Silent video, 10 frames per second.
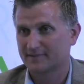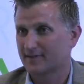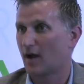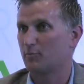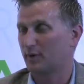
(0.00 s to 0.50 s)

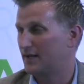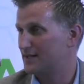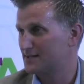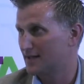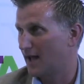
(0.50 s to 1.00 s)

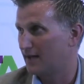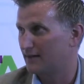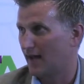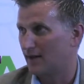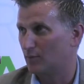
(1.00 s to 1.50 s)
companies
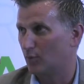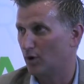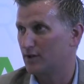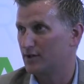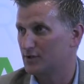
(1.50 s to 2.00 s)
that
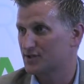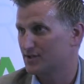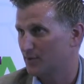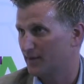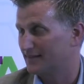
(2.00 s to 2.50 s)
weren't used
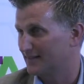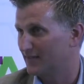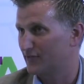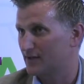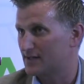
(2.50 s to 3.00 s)
to doing
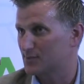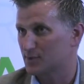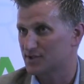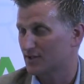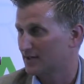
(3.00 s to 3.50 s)
deliveries
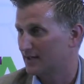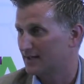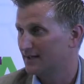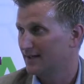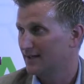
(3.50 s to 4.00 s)
were
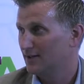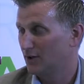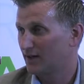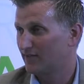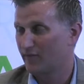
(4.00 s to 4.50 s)
suddenly
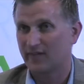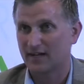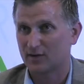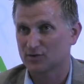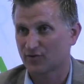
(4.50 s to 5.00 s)
looking for
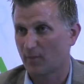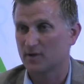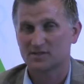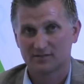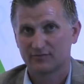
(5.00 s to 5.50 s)
vehicles from
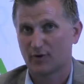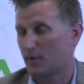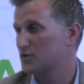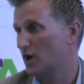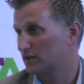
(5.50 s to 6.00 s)
us,
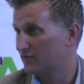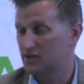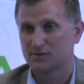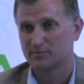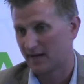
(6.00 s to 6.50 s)
from our truck
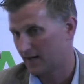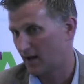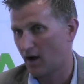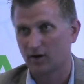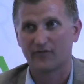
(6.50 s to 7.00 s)
division, being a
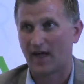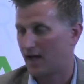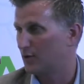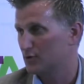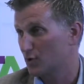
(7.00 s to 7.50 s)
cargo
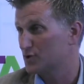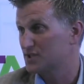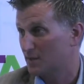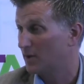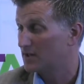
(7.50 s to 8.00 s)
van or
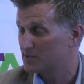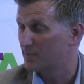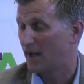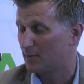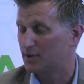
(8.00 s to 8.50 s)
similar, to
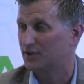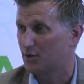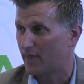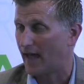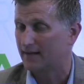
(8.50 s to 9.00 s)
be able to
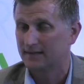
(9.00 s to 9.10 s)
do that.